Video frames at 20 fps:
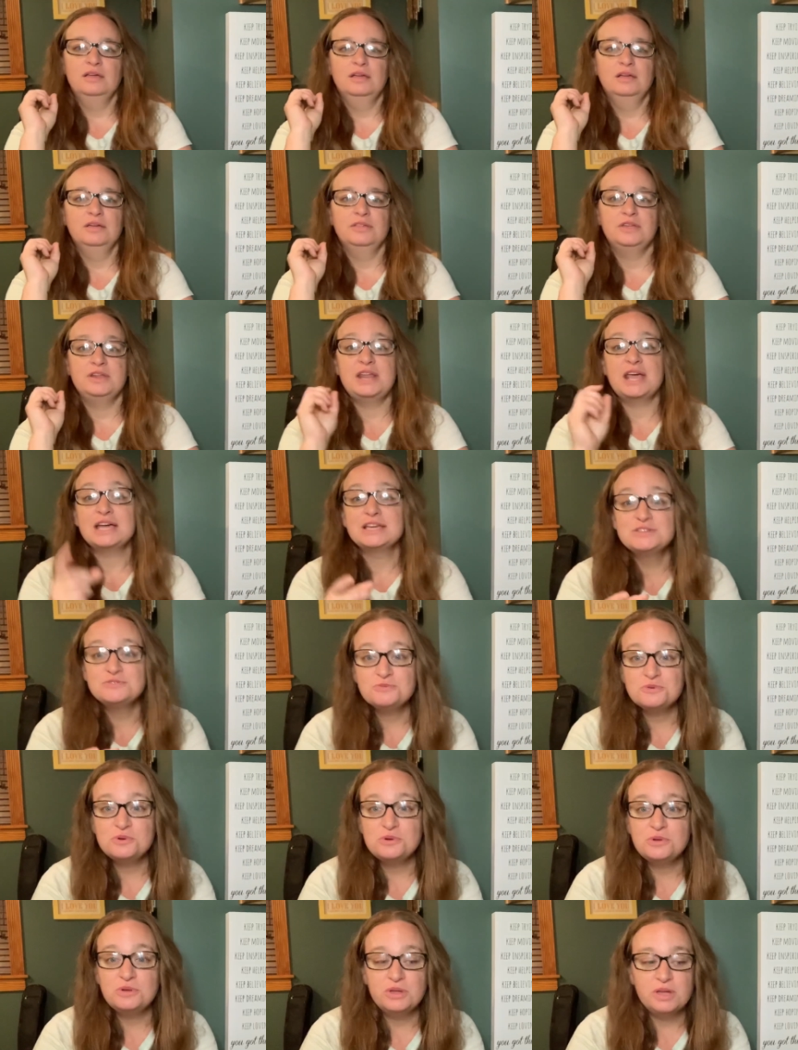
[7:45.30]
The next
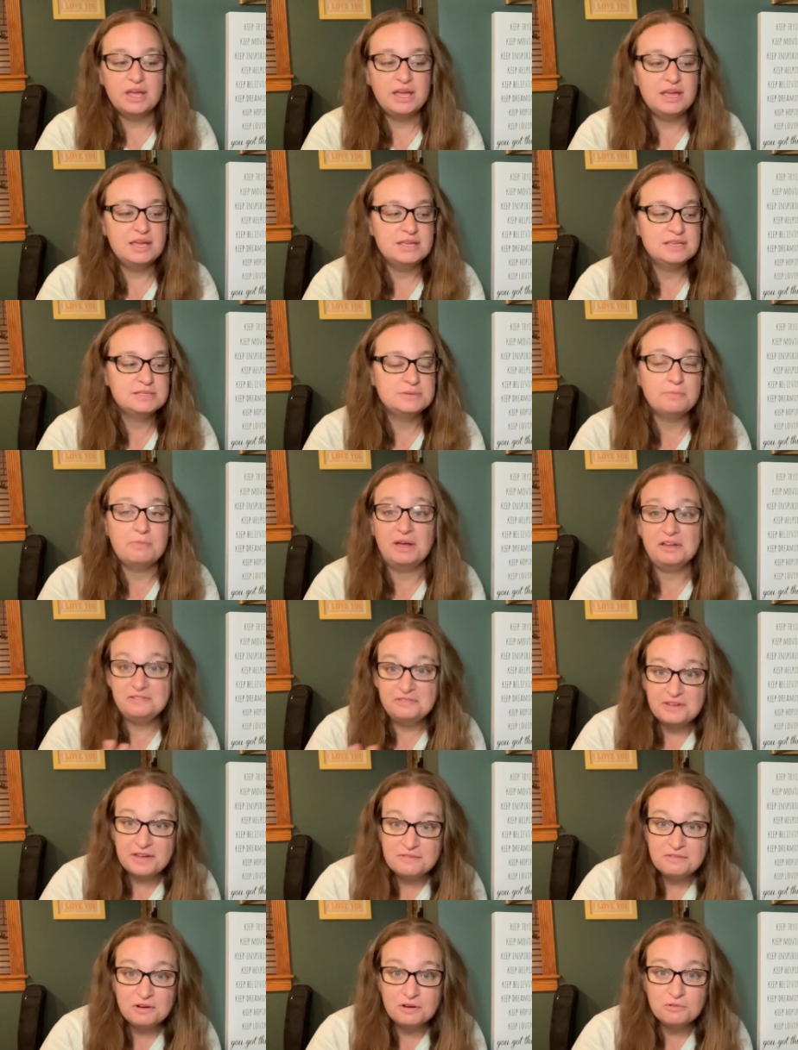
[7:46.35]
rule is my
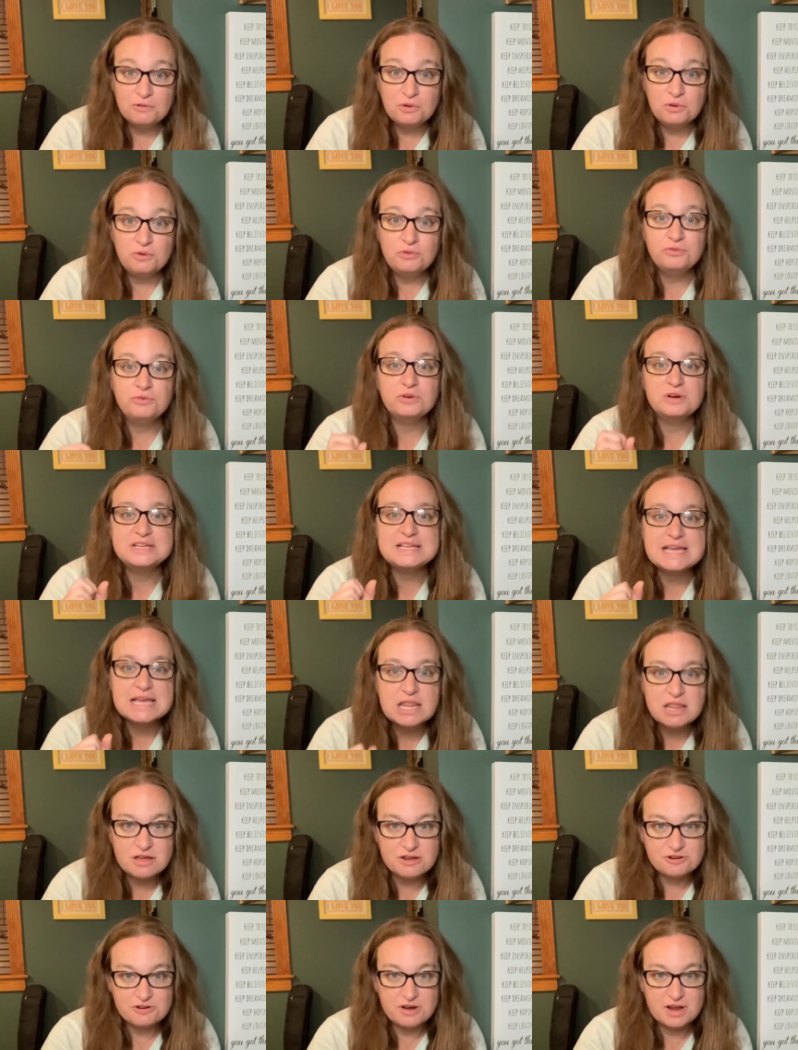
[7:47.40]
favorite rule for
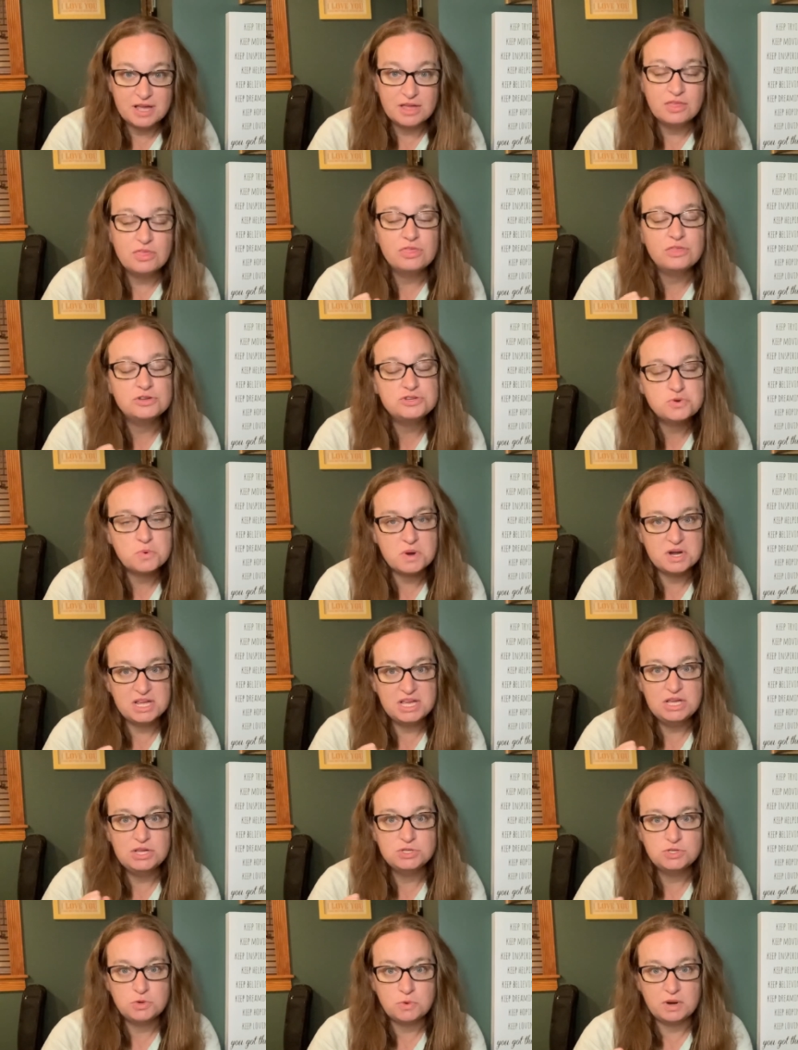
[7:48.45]
decluttering, the
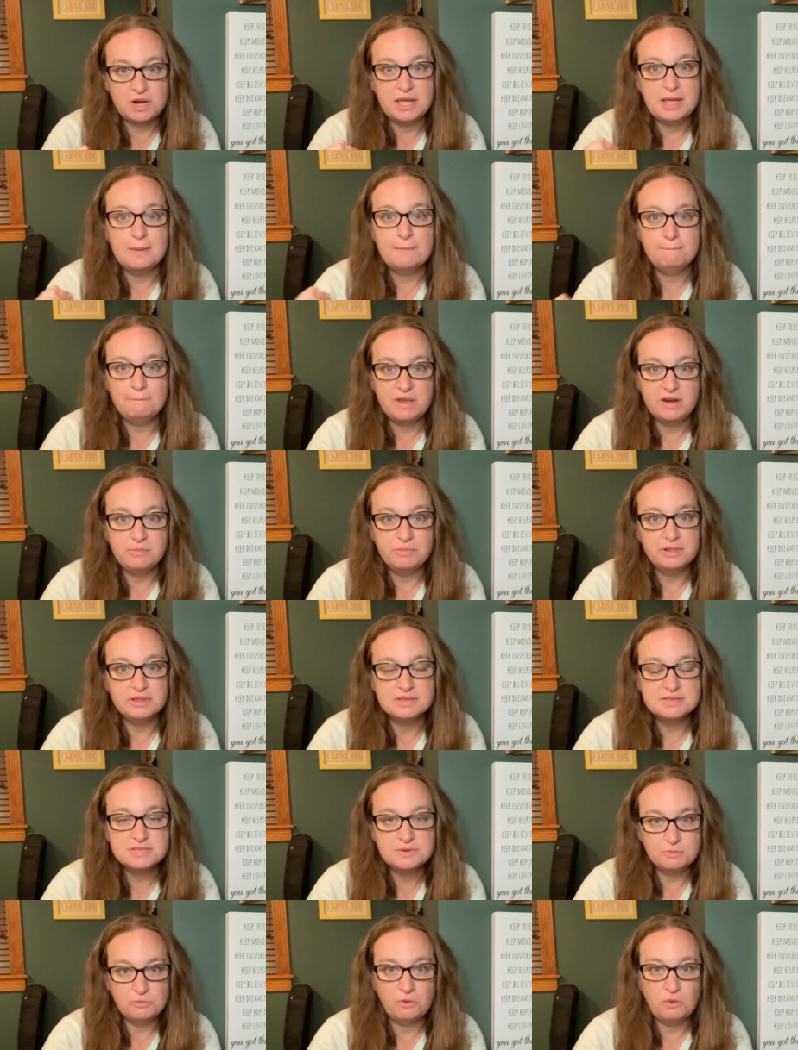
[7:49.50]
2020
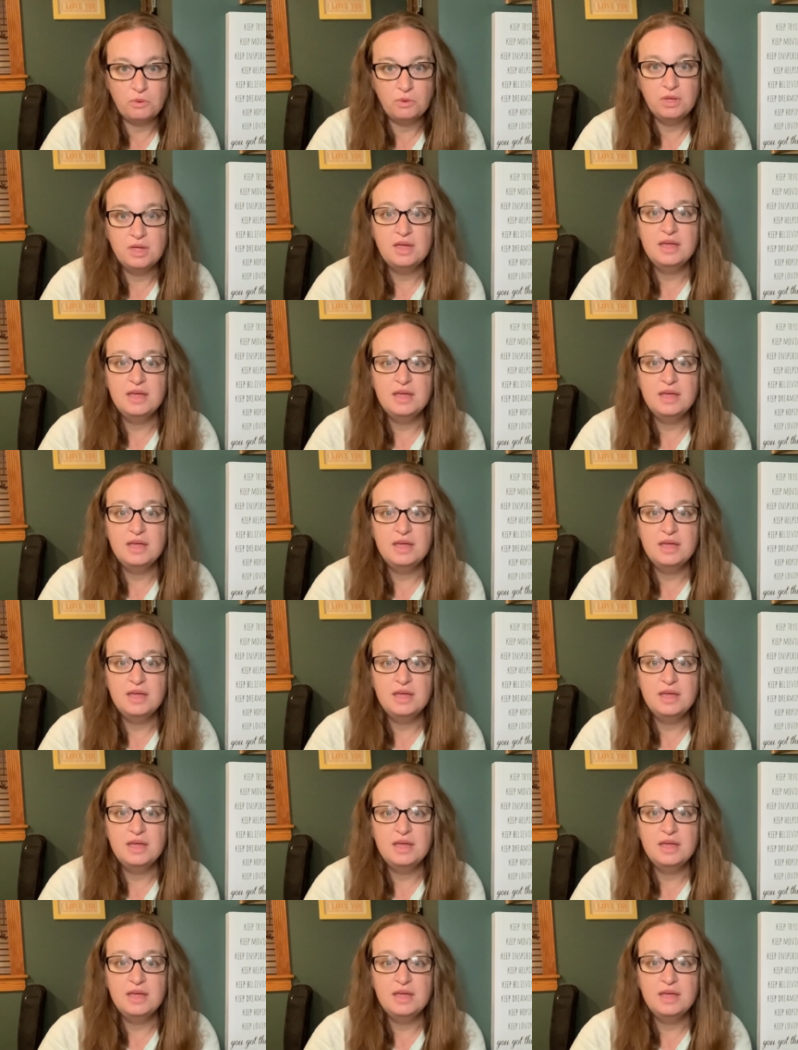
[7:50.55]
minimalism rule.